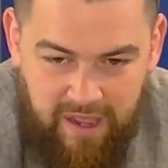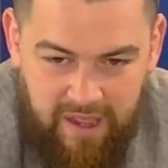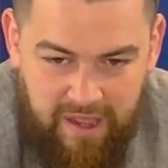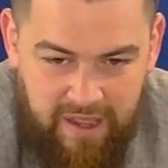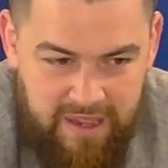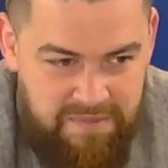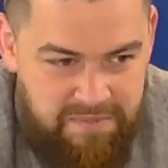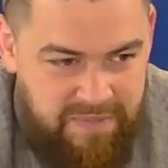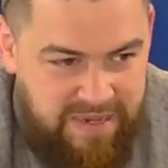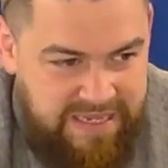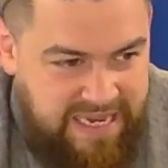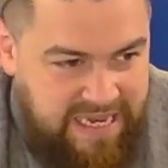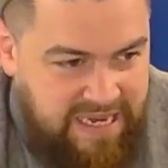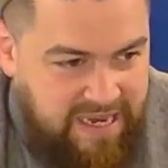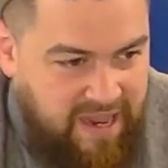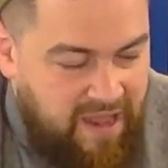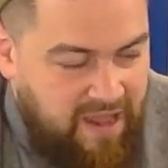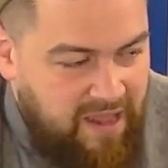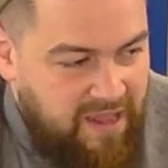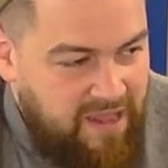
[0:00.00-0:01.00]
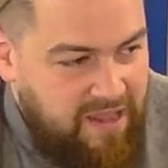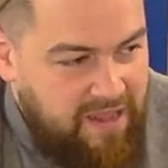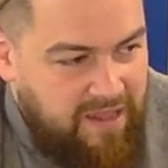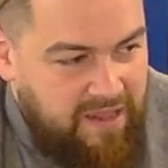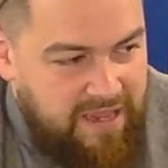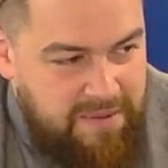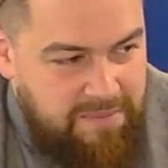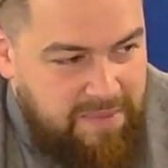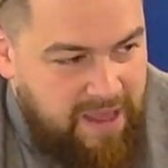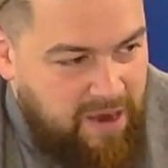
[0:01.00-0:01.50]
in Medina,
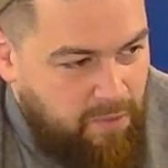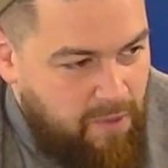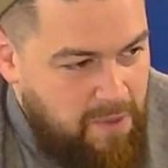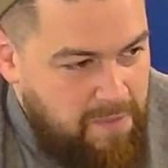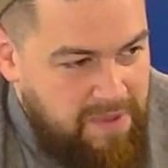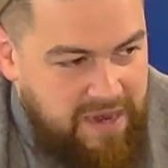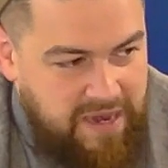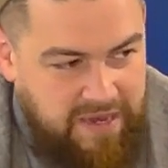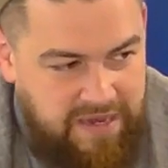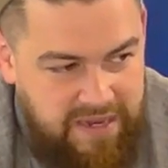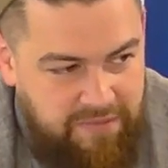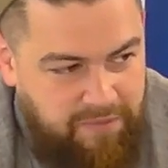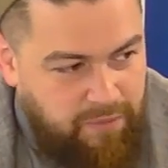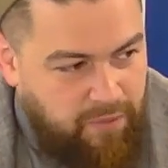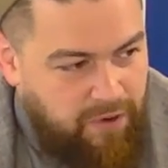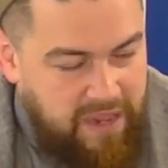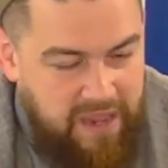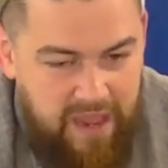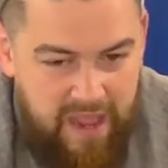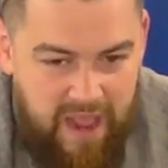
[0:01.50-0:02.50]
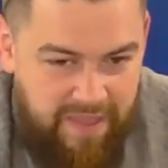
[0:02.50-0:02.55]
he met a woman and he fornicated.